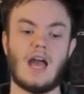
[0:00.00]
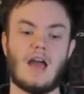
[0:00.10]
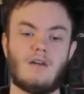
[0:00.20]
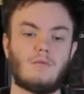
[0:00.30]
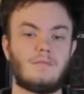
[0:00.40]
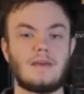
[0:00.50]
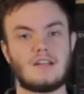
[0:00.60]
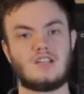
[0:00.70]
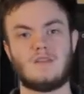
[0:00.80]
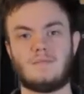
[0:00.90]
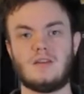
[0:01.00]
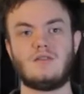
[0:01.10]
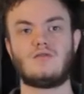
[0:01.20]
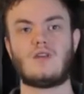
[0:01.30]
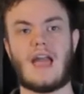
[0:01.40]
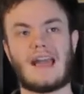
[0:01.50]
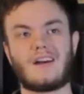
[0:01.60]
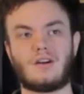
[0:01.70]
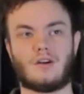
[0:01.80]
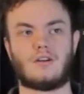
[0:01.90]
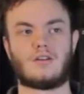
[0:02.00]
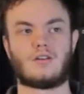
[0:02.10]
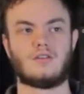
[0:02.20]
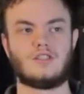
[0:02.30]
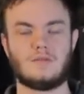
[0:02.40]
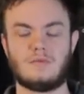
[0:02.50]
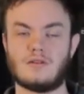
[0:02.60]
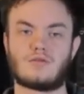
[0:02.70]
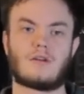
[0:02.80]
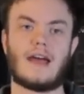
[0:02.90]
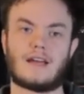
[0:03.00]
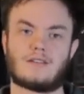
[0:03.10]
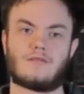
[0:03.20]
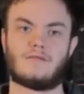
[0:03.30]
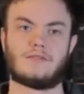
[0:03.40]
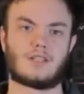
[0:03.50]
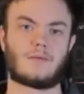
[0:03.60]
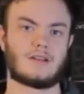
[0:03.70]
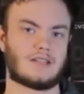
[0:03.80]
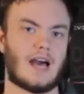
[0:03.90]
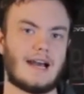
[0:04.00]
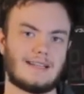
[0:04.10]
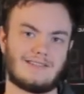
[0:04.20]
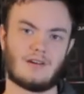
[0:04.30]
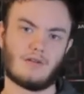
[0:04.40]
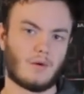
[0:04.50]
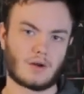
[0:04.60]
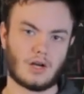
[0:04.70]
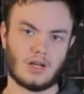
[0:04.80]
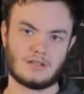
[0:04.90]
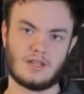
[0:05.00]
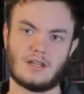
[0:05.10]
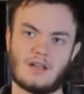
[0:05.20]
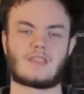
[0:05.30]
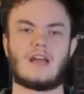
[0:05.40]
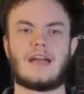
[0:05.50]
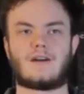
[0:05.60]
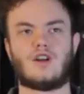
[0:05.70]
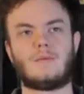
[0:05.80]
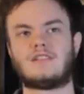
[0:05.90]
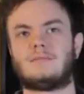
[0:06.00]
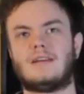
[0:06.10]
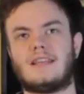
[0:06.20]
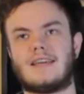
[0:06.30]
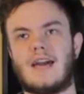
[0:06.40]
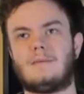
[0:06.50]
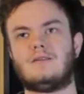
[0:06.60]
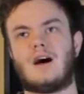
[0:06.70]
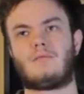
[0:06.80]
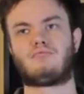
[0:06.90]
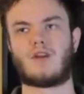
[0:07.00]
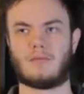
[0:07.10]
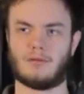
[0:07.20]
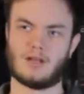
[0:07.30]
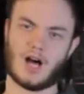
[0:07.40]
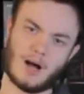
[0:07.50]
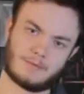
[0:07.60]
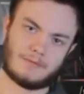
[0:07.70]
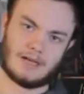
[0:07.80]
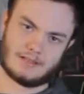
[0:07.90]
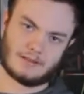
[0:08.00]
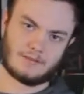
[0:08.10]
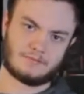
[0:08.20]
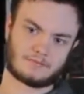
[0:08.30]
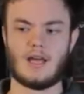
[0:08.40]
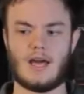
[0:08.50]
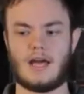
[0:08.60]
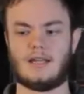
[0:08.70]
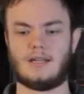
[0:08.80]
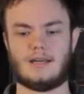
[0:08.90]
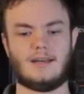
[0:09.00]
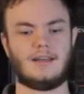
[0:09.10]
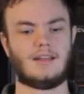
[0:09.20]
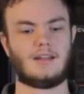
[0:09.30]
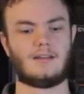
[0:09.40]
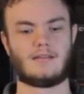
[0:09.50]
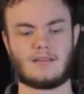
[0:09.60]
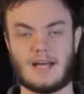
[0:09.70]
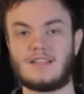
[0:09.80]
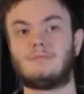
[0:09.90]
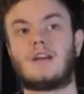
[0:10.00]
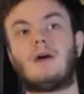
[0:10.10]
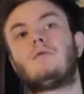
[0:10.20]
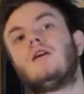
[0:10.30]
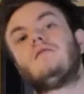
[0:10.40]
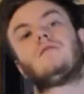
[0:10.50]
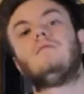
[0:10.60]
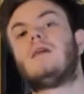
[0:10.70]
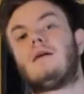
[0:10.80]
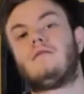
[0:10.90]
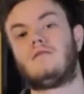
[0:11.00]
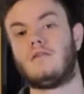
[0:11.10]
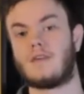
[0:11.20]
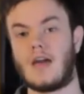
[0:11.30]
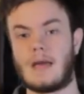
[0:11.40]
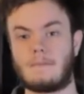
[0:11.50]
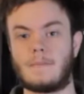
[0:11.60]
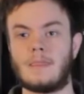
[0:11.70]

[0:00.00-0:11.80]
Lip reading: And it would be a GPU error, or a GPU crash, for some reason. I don't know what caused it. It could have been something in the game not properly optimized. And that's something I will cover in my review of the game.